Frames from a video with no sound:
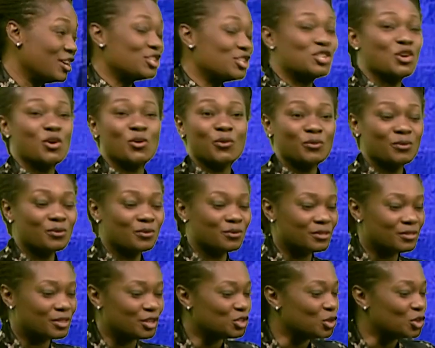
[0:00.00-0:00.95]
So
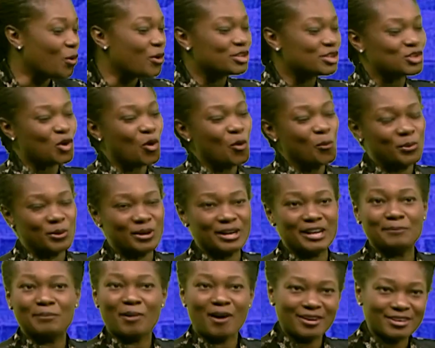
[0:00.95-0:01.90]
the door is open,
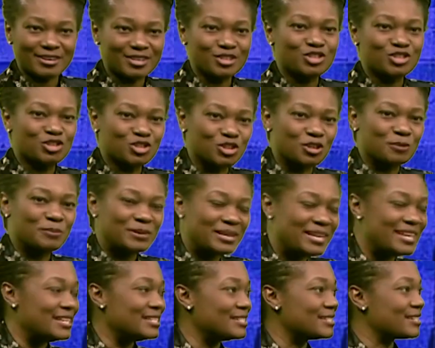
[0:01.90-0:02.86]
and partners should
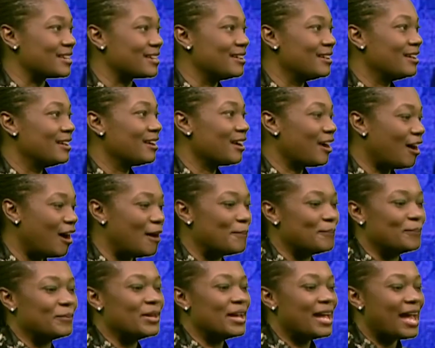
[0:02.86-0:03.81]
please
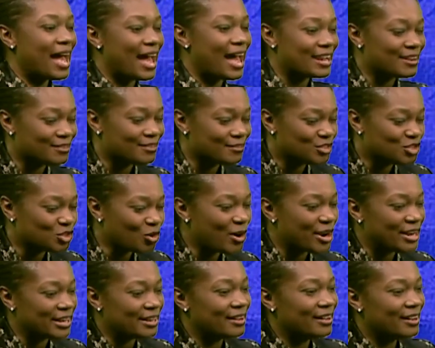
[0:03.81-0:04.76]
come and
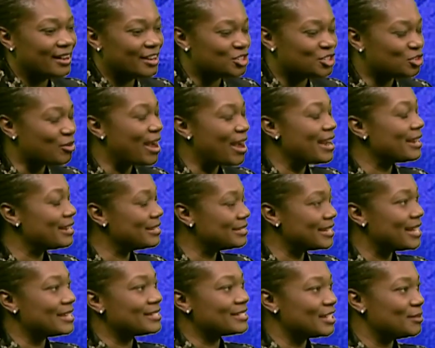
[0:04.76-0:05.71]
join a tried and
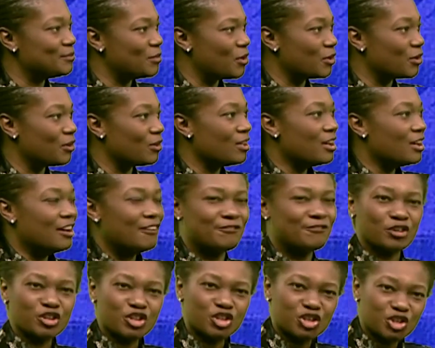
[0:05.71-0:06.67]
tested model
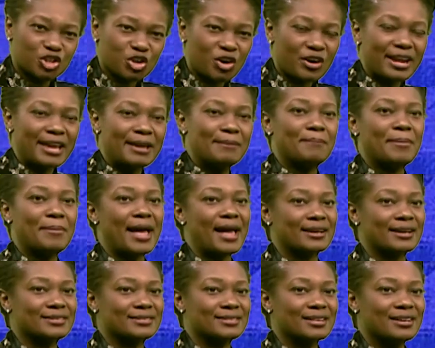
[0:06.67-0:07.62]
for sure
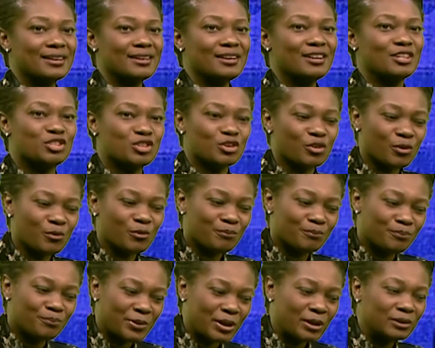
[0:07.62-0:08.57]
impact to
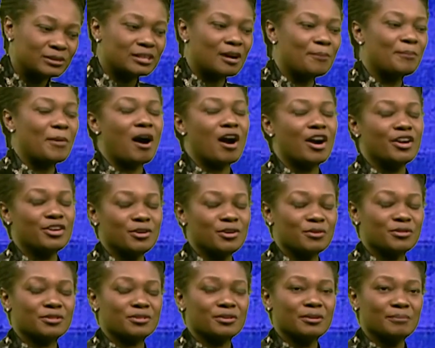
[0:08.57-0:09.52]
build up our
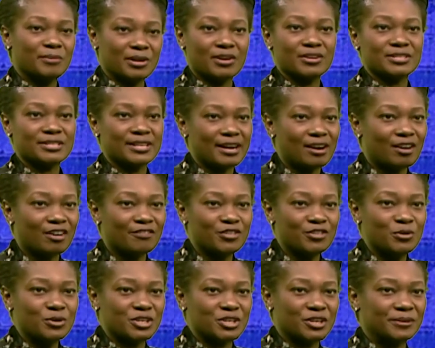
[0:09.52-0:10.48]
youth, because they are our
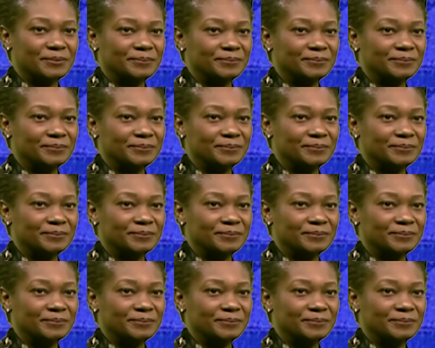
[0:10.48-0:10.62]
future.